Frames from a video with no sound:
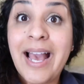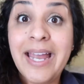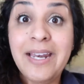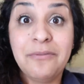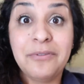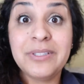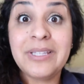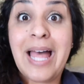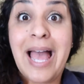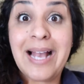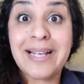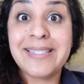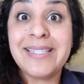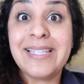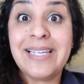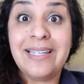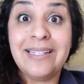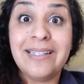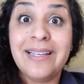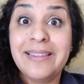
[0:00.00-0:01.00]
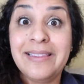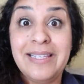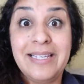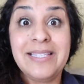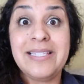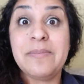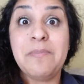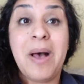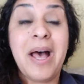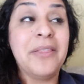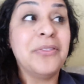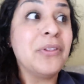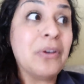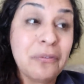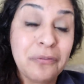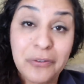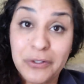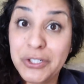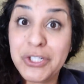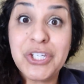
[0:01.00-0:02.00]
kind of relaxing this month
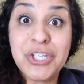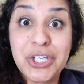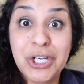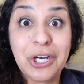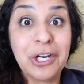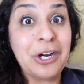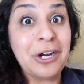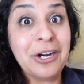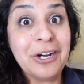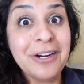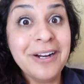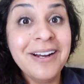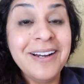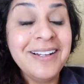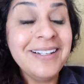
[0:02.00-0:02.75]
for sure.